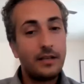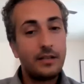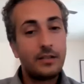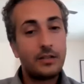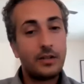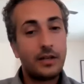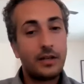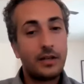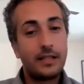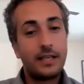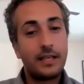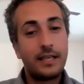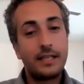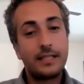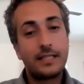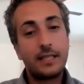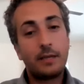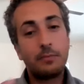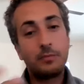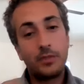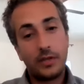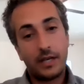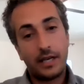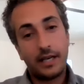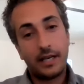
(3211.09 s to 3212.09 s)
So I think it's
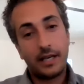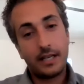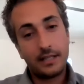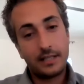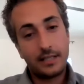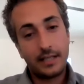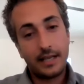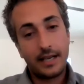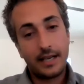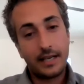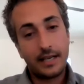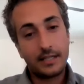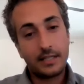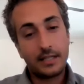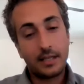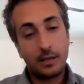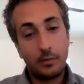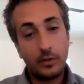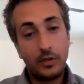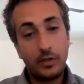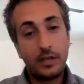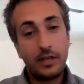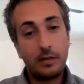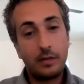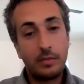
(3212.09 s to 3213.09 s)
up to us as
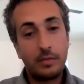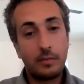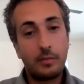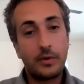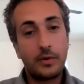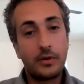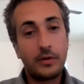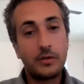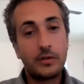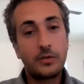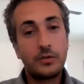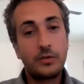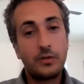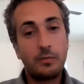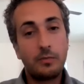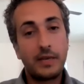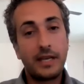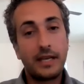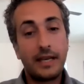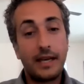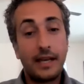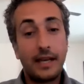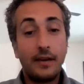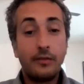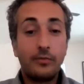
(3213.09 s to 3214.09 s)
community members to
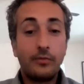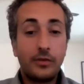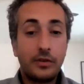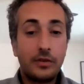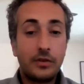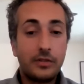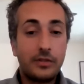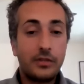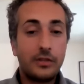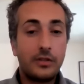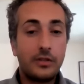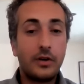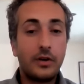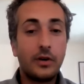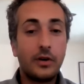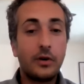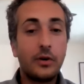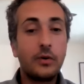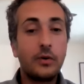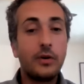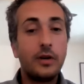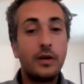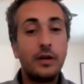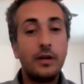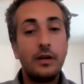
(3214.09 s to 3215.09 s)
make an effort to
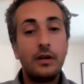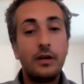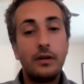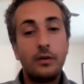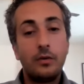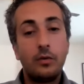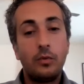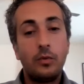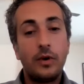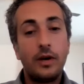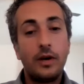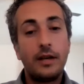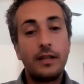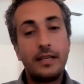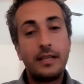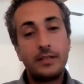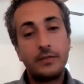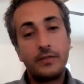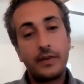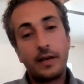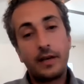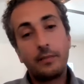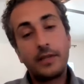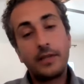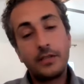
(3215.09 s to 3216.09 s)
know where
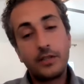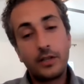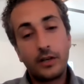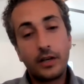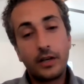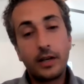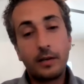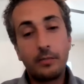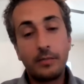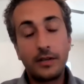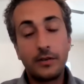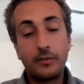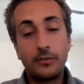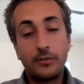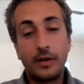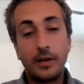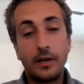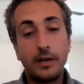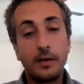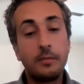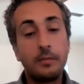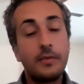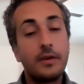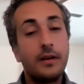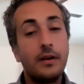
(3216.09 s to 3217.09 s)
these families are coming
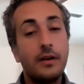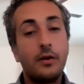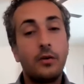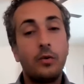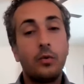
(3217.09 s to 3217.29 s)
from,